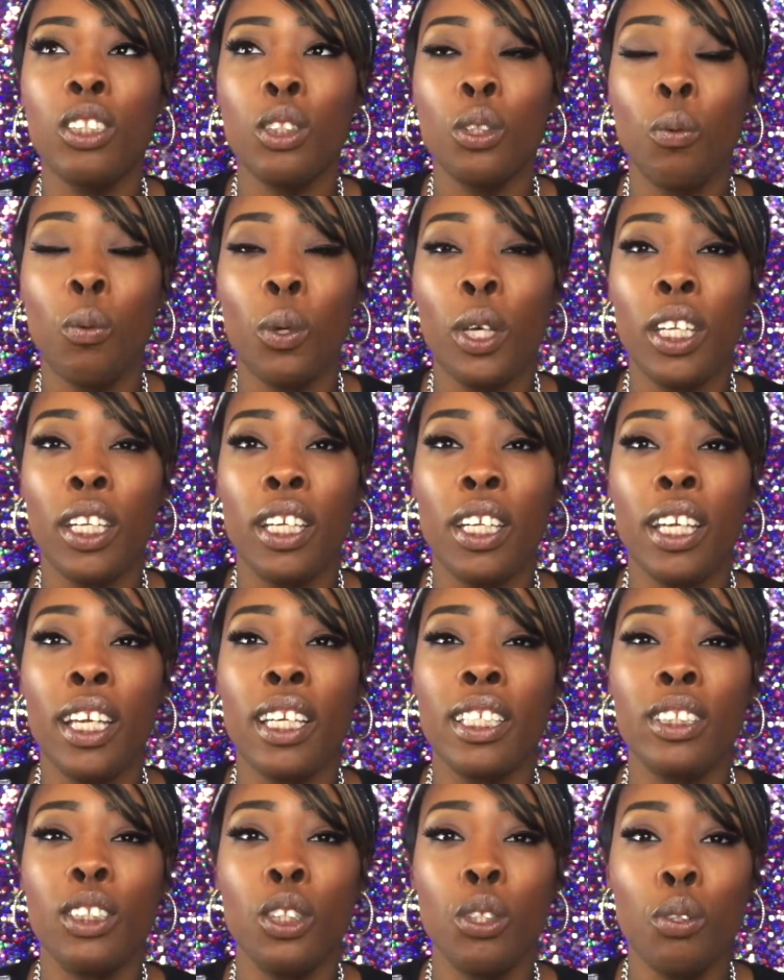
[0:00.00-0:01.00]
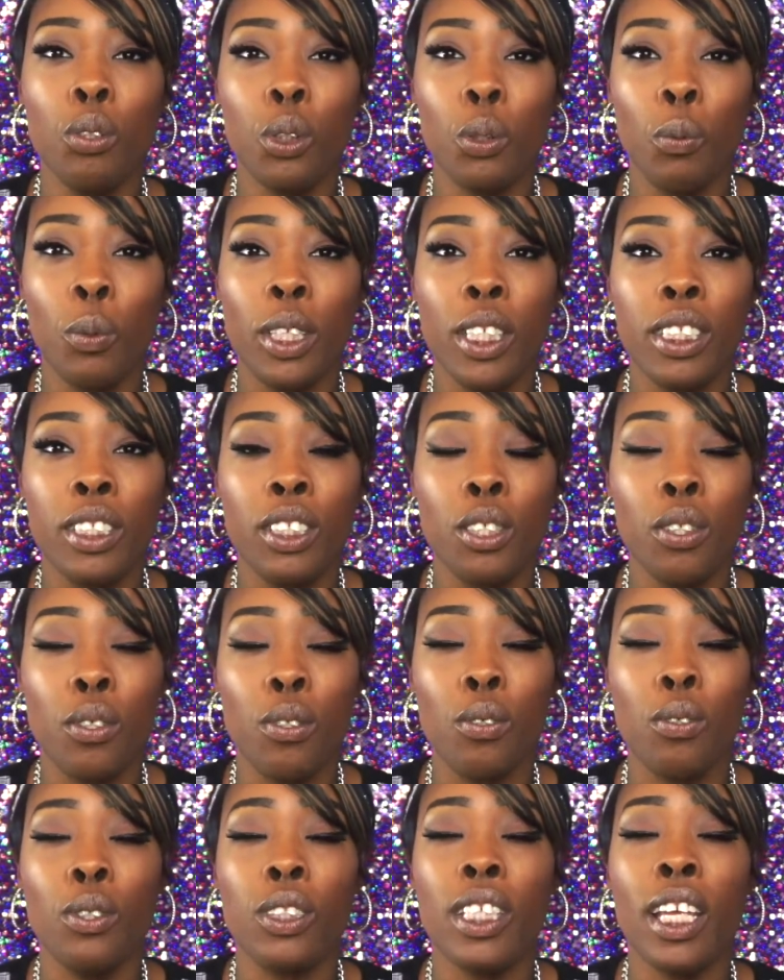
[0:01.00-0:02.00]
20, and
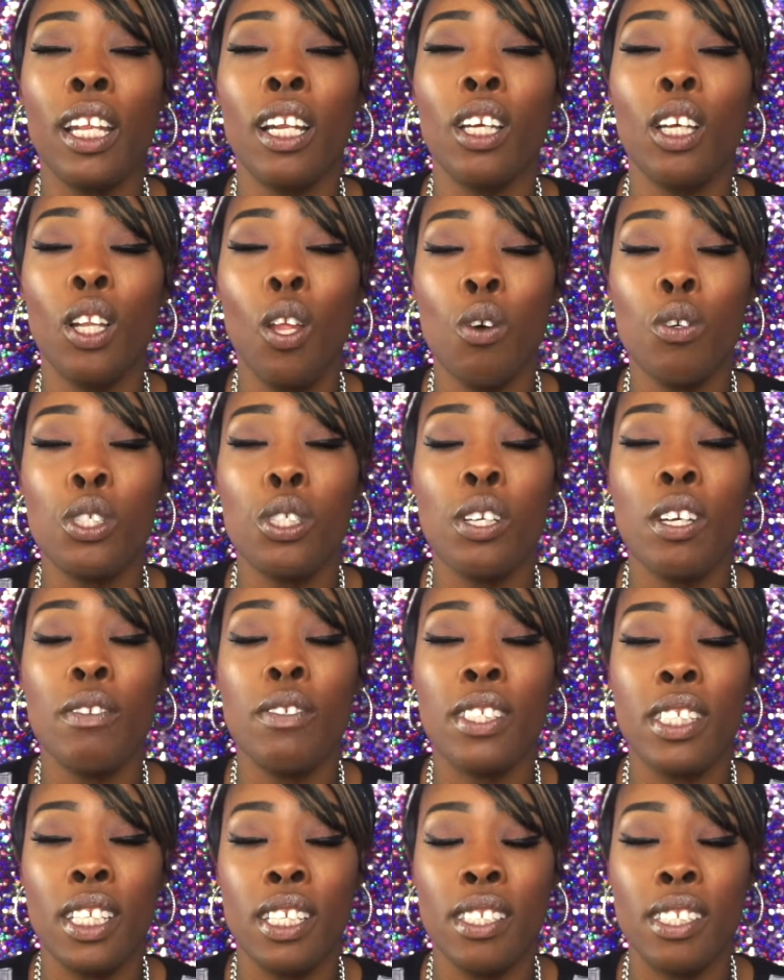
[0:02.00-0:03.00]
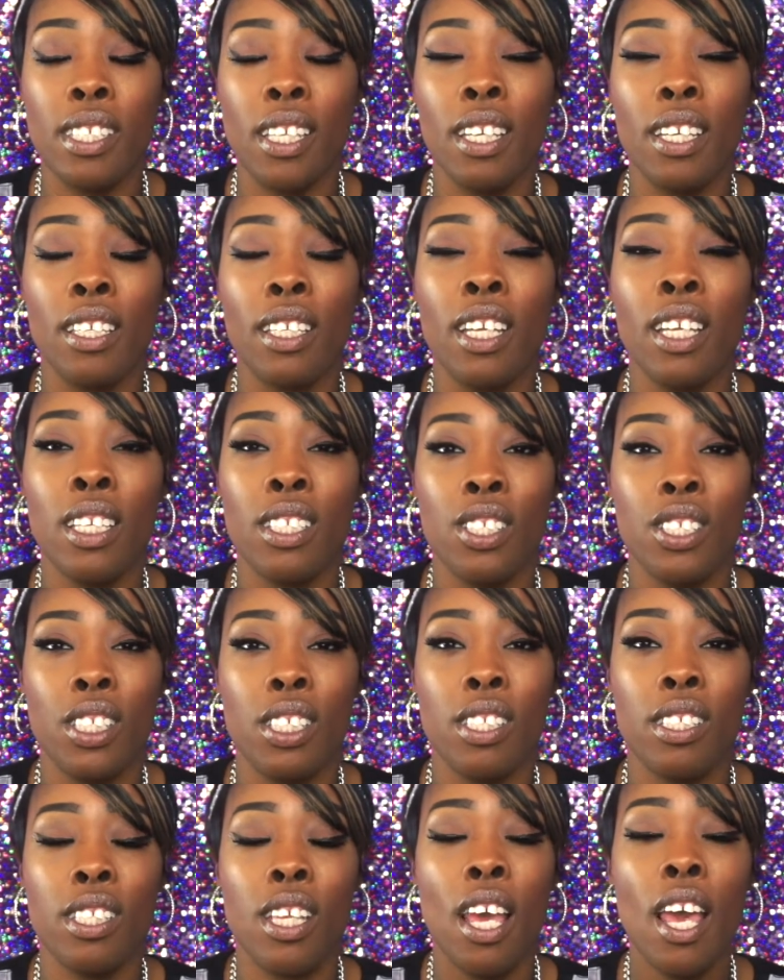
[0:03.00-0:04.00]
222s in a closure of 16
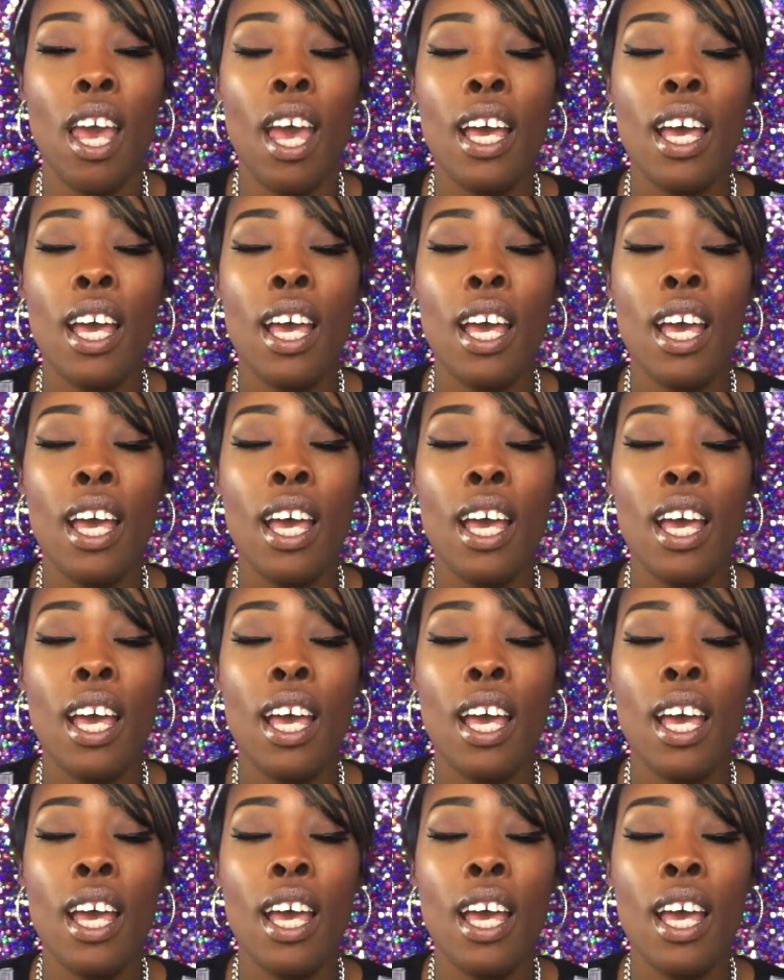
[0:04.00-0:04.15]
inches.